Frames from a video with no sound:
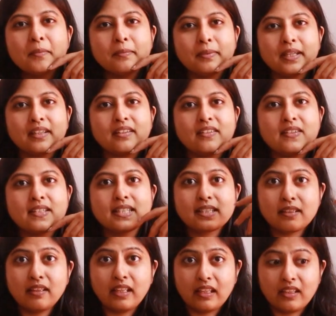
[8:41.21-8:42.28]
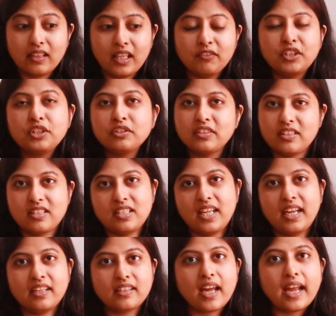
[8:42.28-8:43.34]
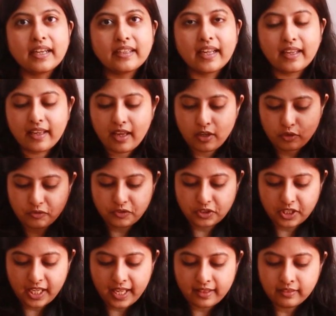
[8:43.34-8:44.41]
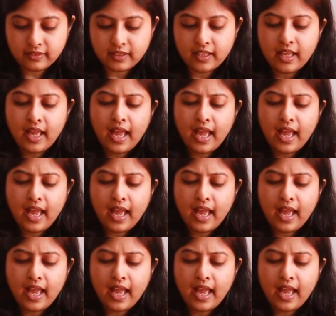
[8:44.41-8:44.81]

because even to this date, I take care of her health.